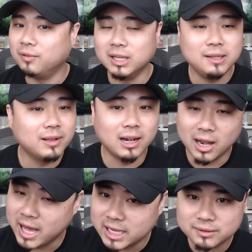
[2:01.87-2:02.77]
for leaving
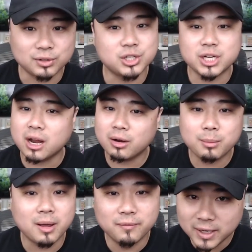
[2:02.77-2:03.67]
likes, for
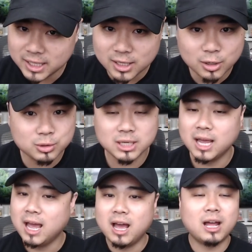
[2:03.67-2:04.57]
sharing my videos,
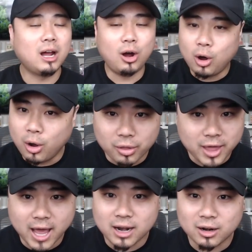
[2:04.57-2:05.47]
all
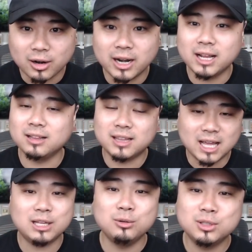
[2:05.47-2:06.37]
that. All right.
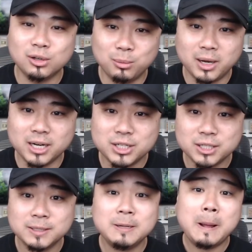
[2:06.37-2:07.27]
Thank you so
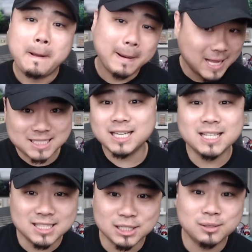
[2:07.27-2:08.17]
much. Let's get
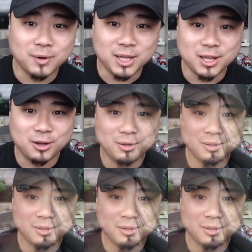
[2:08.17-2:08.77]
into this video.